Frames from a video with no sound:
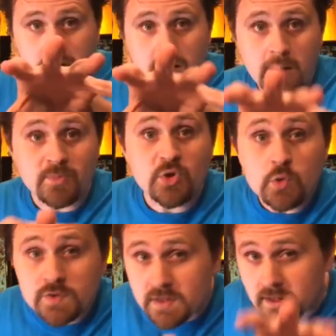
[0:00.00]
I'm
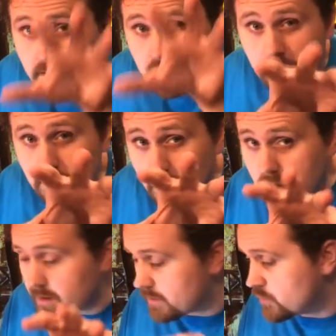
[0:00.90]
using a
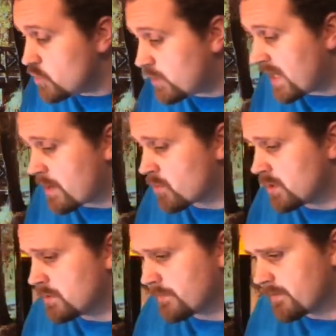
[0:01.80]
uh, new
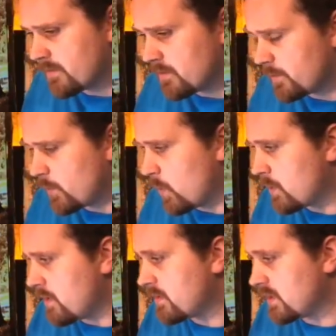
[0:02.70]
camera
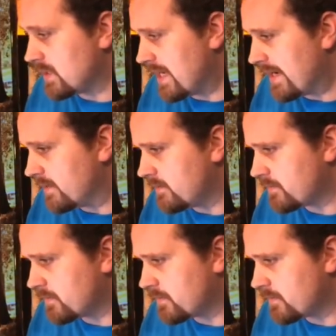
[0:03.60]
for the live.